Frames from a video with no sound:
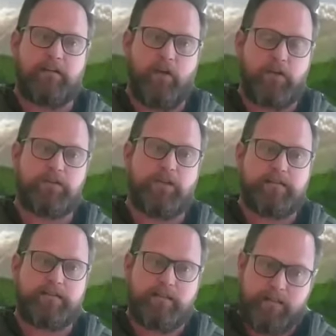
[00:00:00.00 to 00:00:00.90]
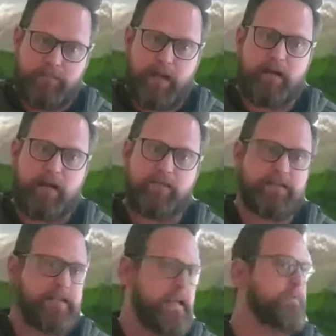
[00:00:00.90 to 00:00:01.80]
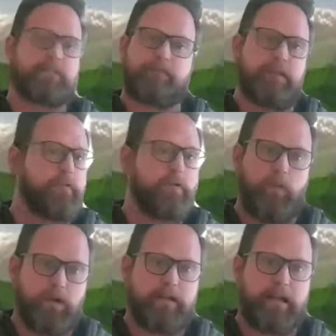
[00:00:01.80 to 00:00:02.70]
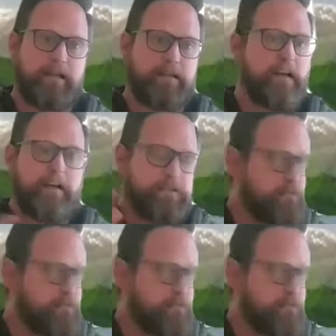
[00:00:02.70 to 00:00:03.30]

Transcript: contrast comparative examples if you ever want to get in there.